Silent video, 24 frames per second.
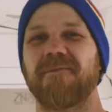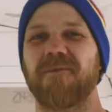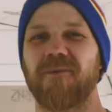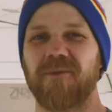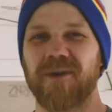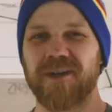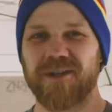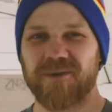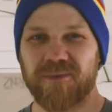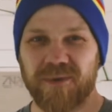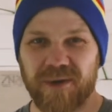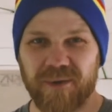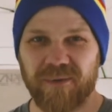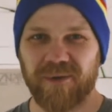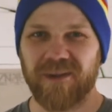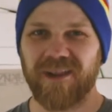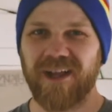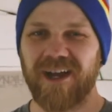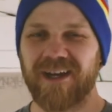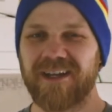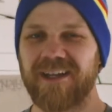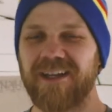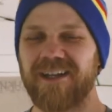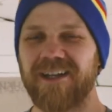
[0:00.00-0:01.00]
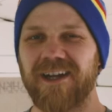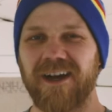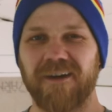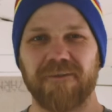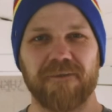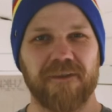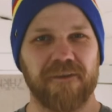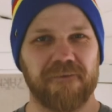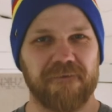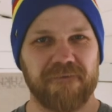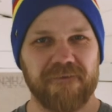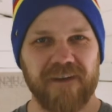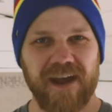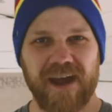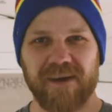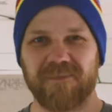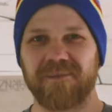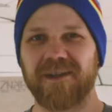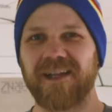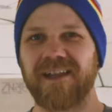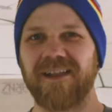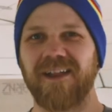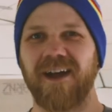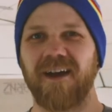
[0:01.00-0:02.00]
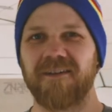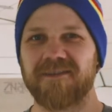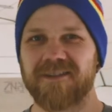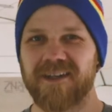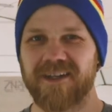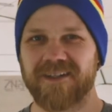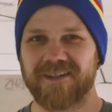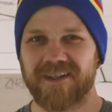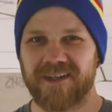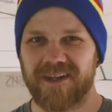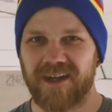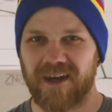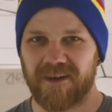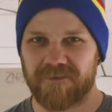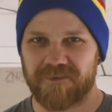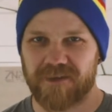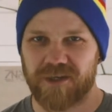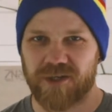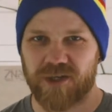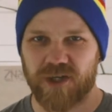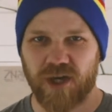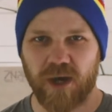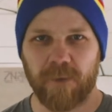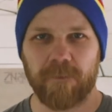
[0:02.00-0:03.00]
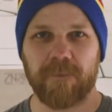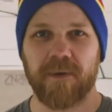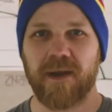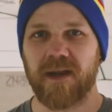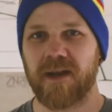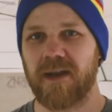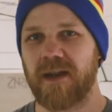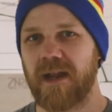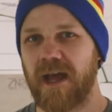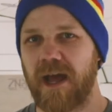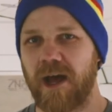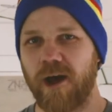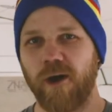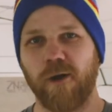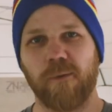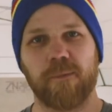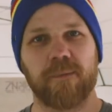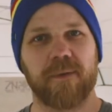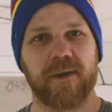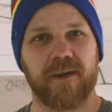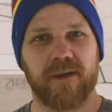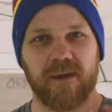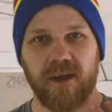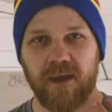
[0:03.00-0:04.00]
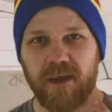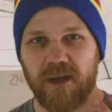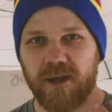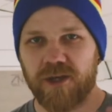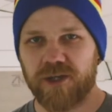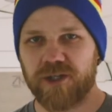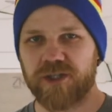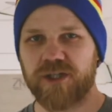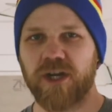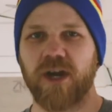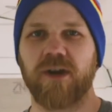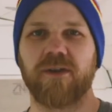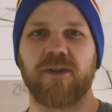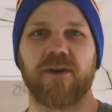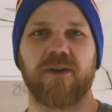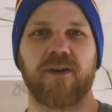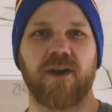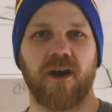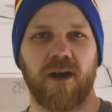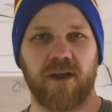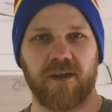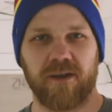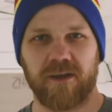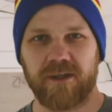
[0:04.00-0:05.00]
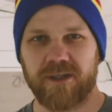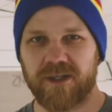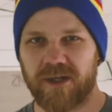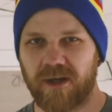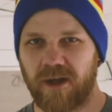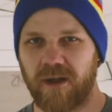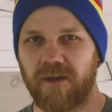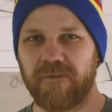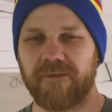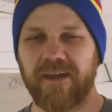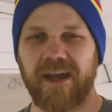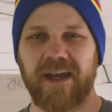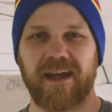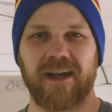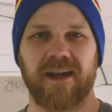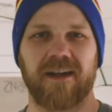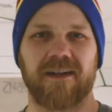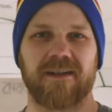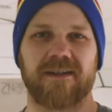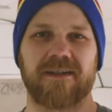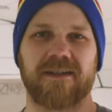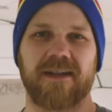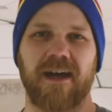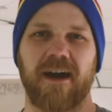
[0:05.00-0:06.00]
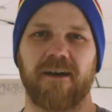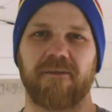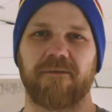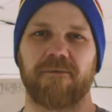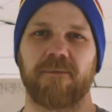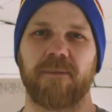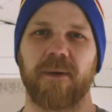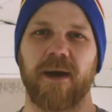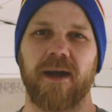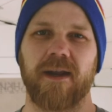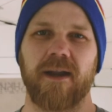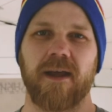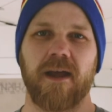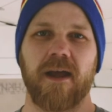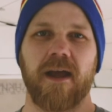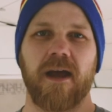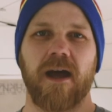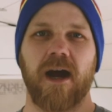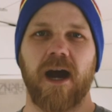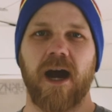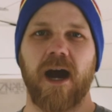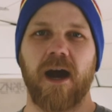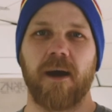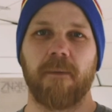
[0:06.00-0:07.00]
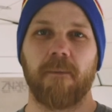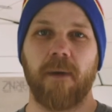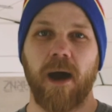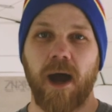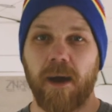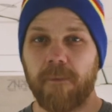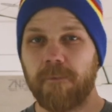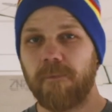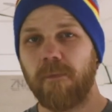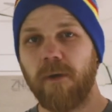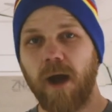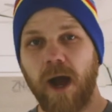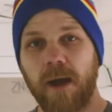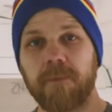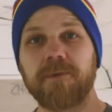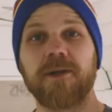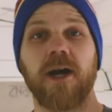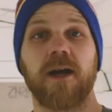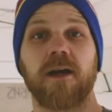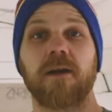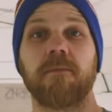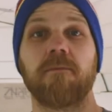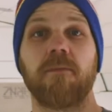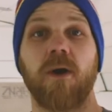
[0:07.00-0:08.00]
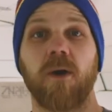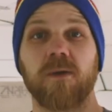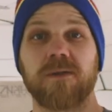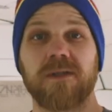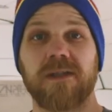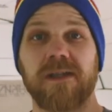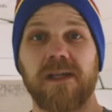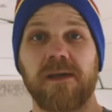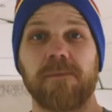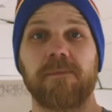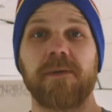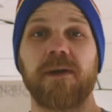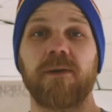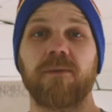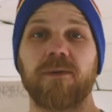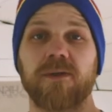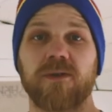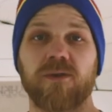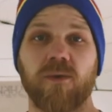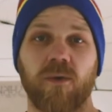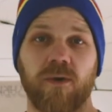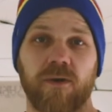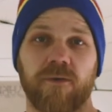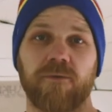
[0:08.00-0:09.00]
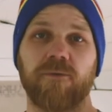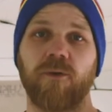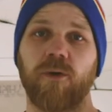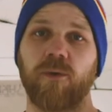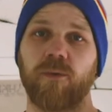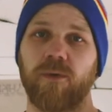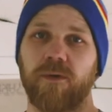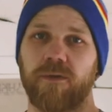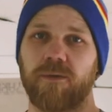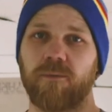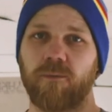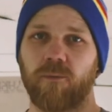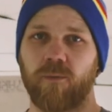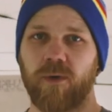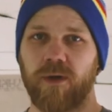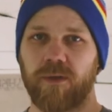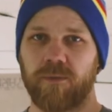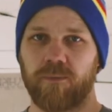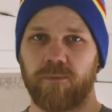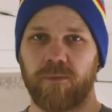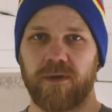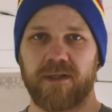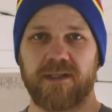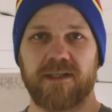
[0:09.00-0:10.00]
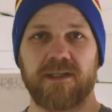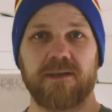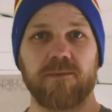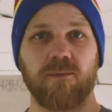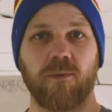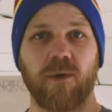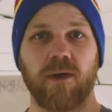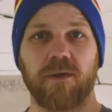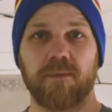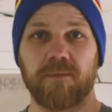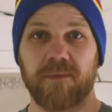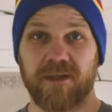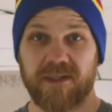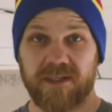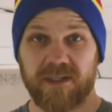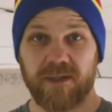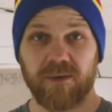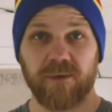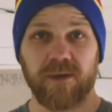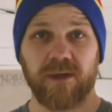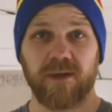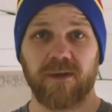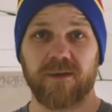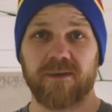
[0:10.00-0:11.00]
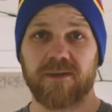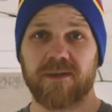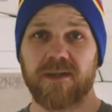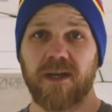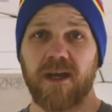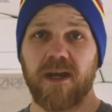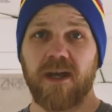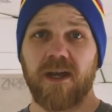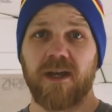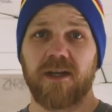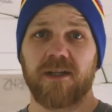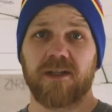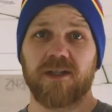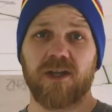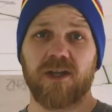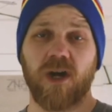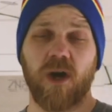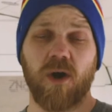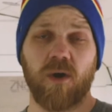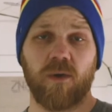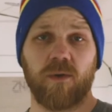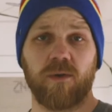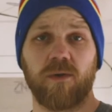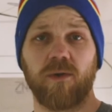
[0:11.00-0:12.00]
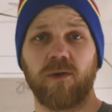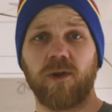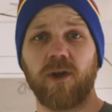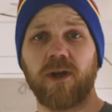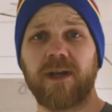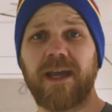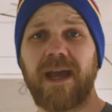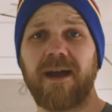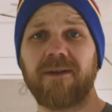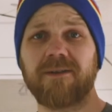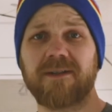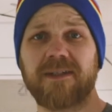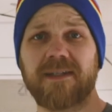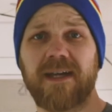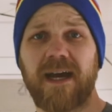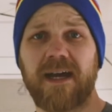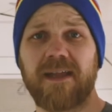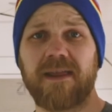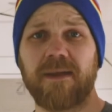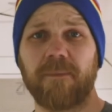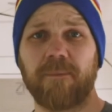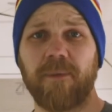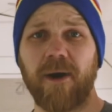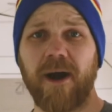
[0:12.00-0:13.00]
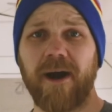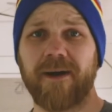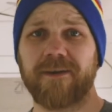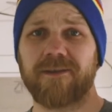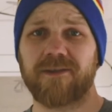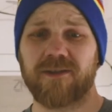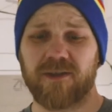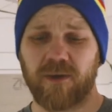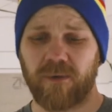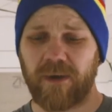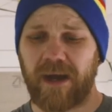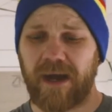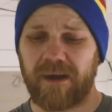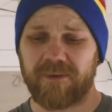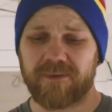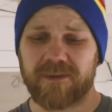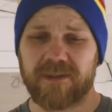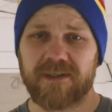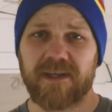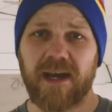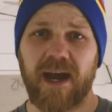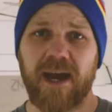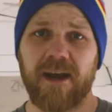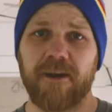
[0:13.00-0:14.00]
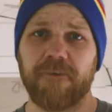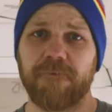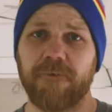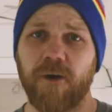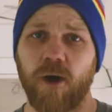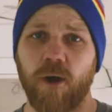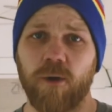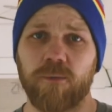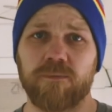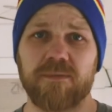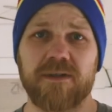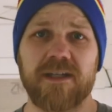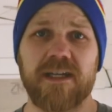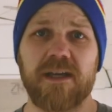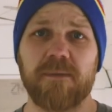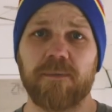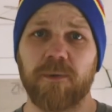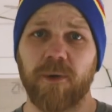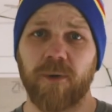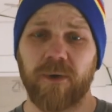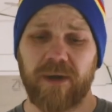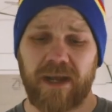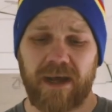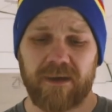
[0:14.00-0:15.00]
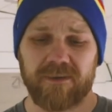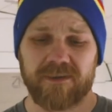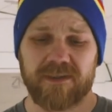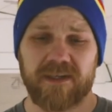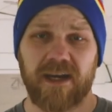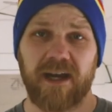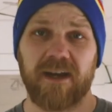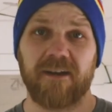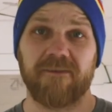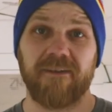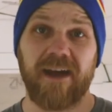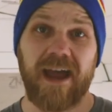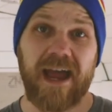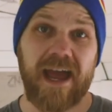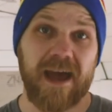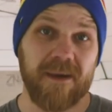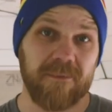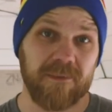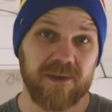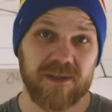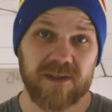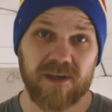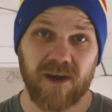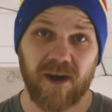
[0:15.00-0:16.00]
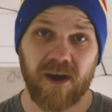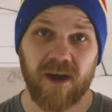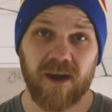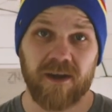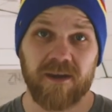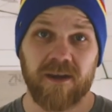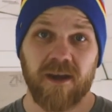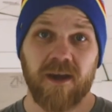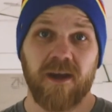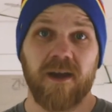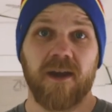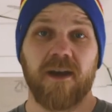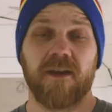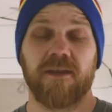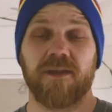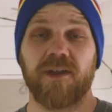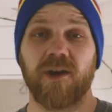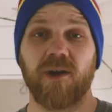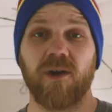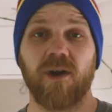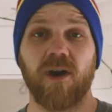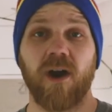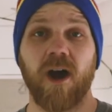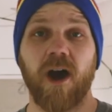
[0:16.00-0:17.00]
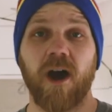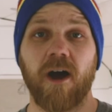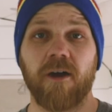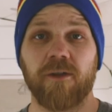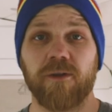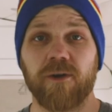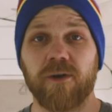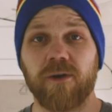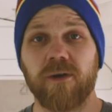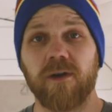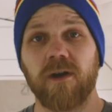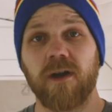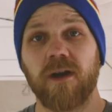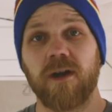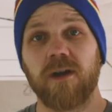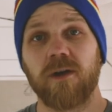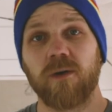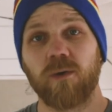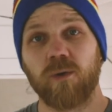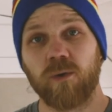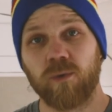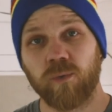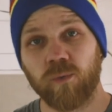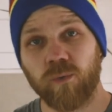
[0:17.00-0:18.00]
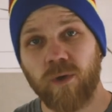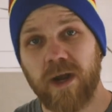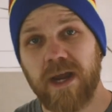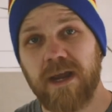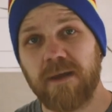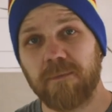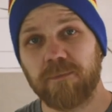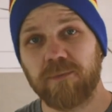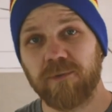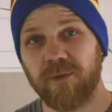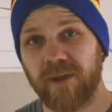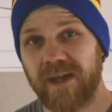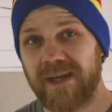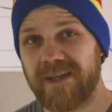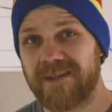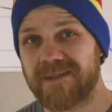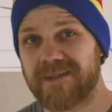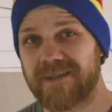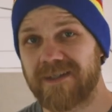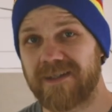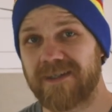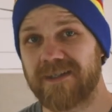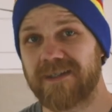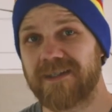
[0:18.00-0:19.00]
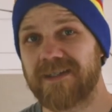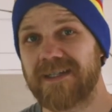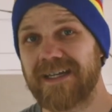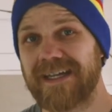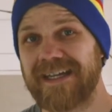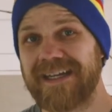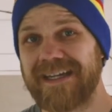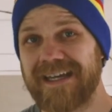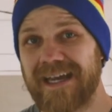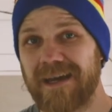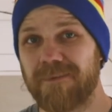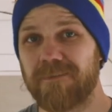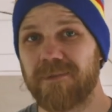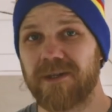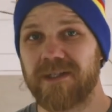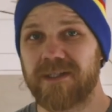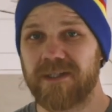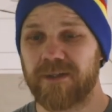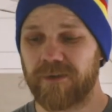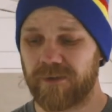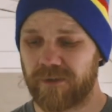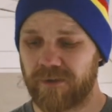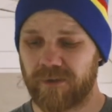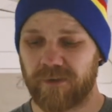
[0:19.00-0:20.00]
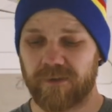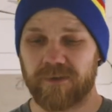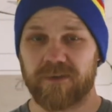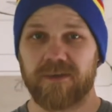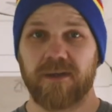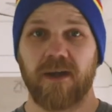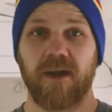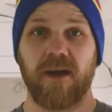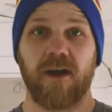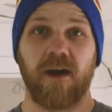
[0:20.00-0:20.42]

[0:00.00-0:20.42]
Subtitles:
Which we were lucky enough that family loves us enough to jump in and help and share their knowledge and all of that kind of stuff. But I'm talking mostly be resourceful with materials. So look outside the box. So outside of Home Depot and outside of Amazon, there are other great places to get materials.